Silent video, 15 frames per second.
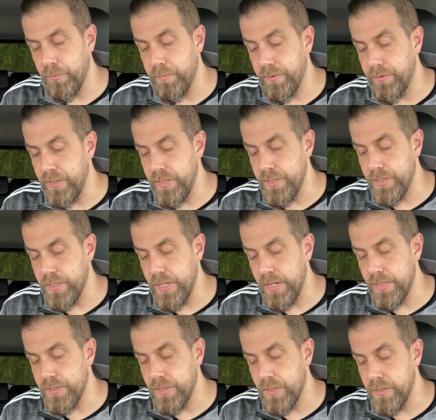but these
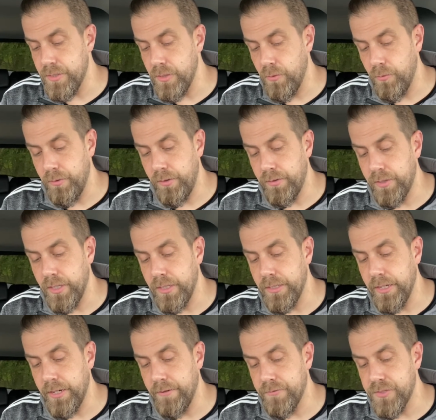days it is the only thing that
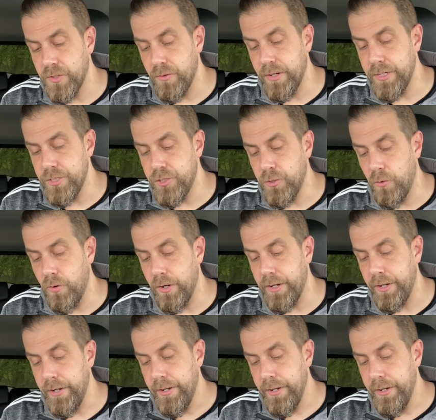gives her any joy.